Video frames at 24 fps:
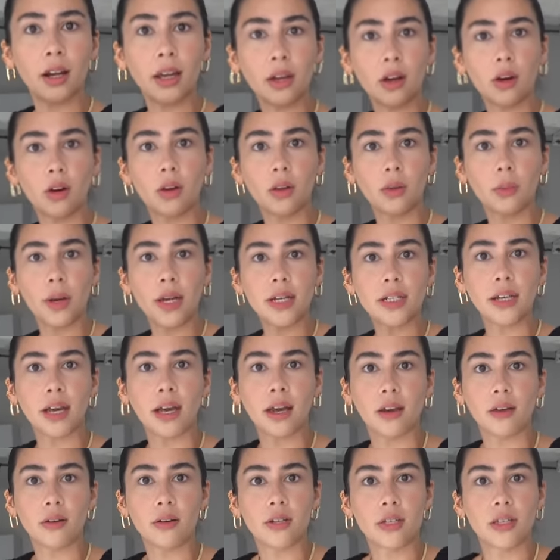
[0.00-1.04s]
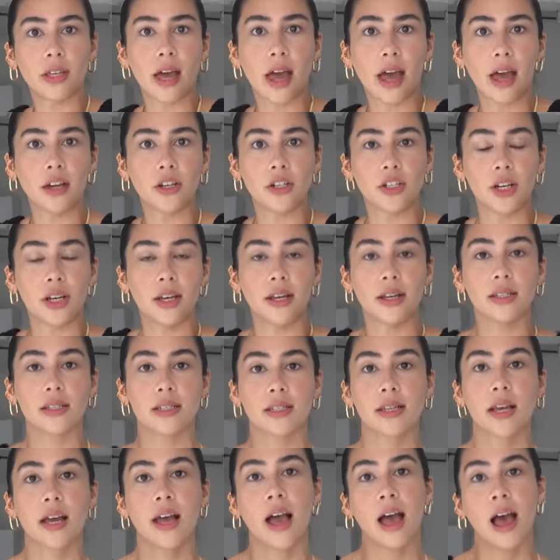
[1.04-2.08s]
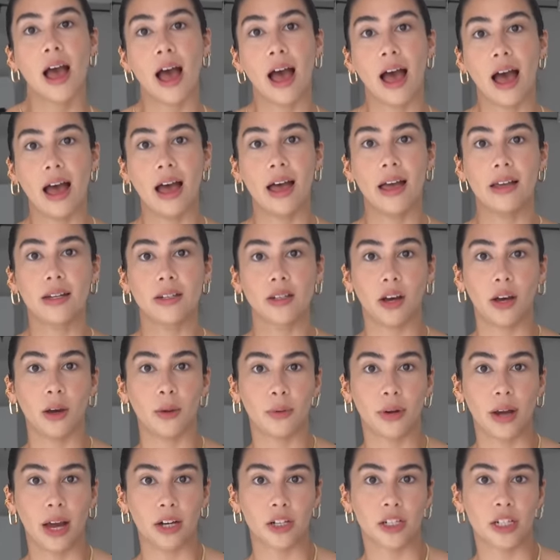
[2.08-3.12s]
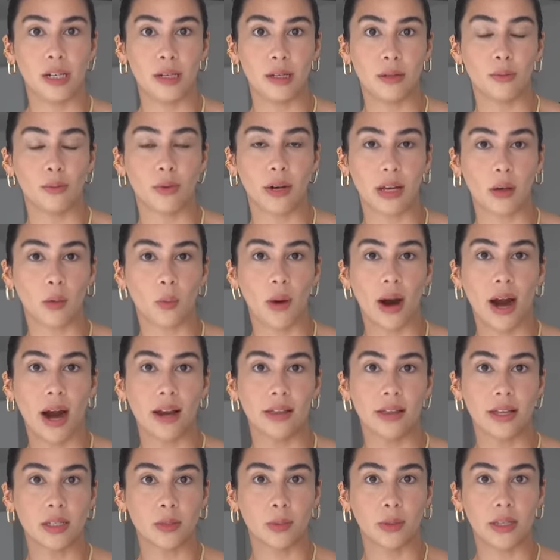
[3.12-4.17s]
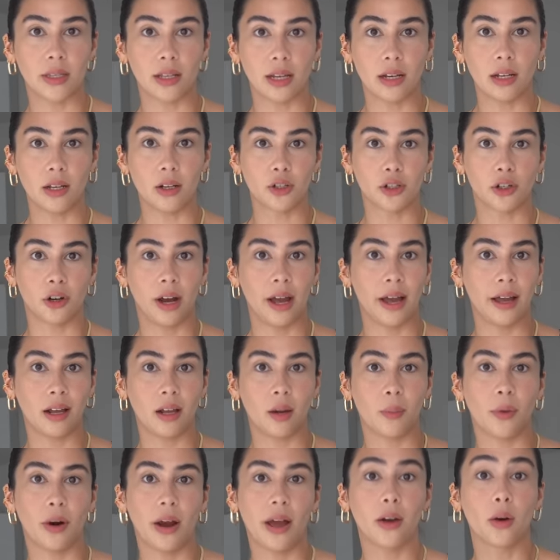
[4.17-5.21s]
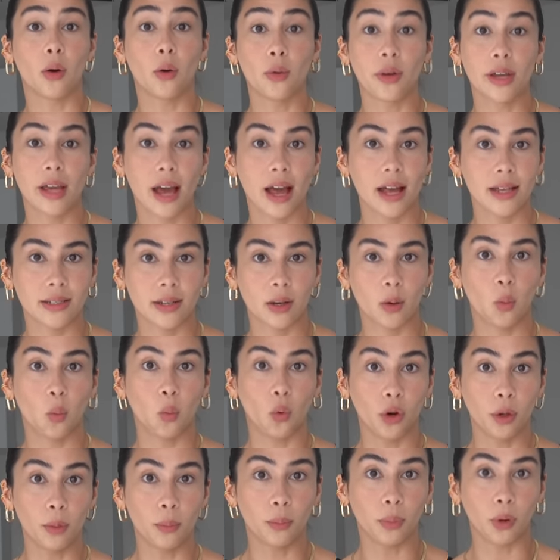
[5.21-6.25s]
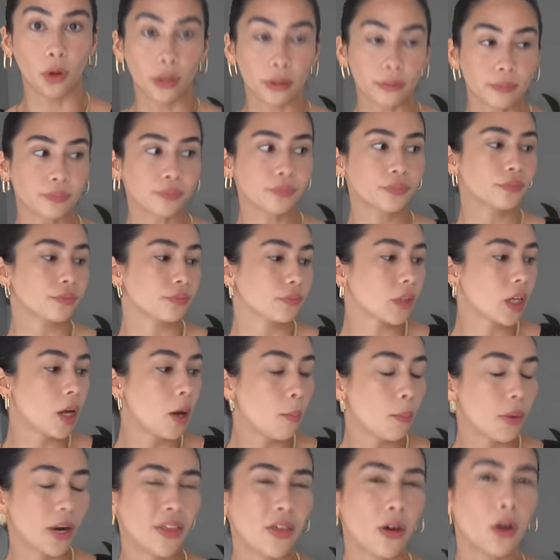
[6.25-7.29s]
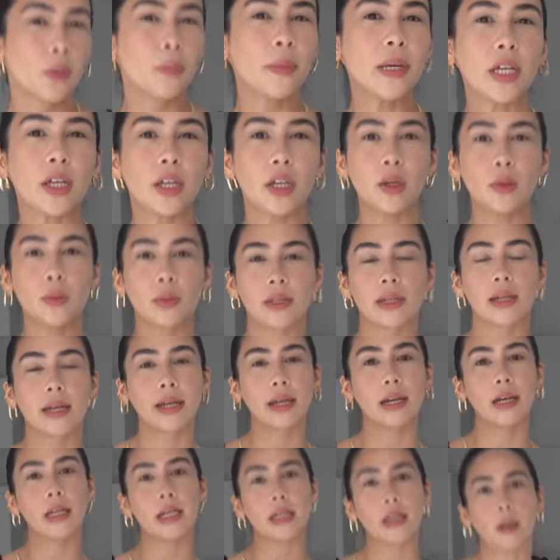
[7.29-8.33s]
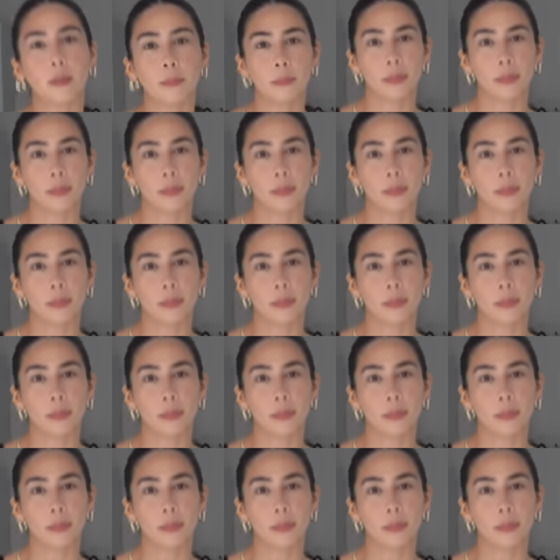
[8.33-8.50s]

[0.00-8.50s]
like all the way down to the edges, and I would actually like wear this with a little triangle bra. It only has like one button, but I thought it'd be cute with like a little